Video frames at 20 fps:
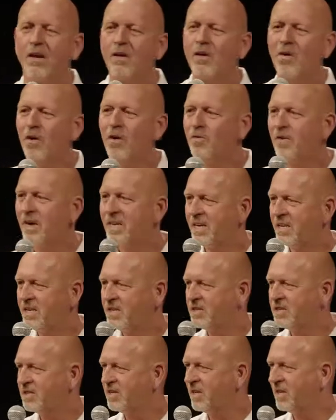Oh, if I could
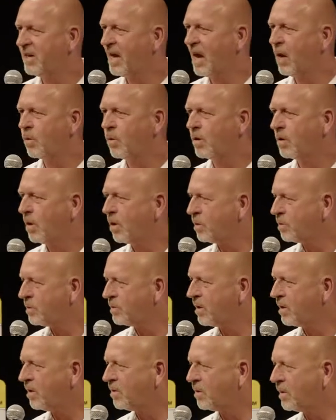just get an hour alone with
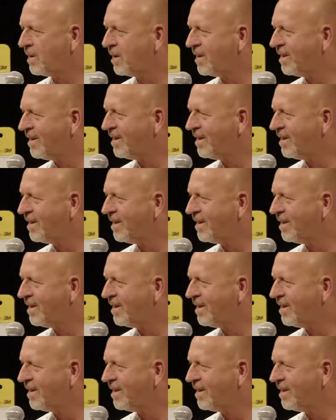the Lord.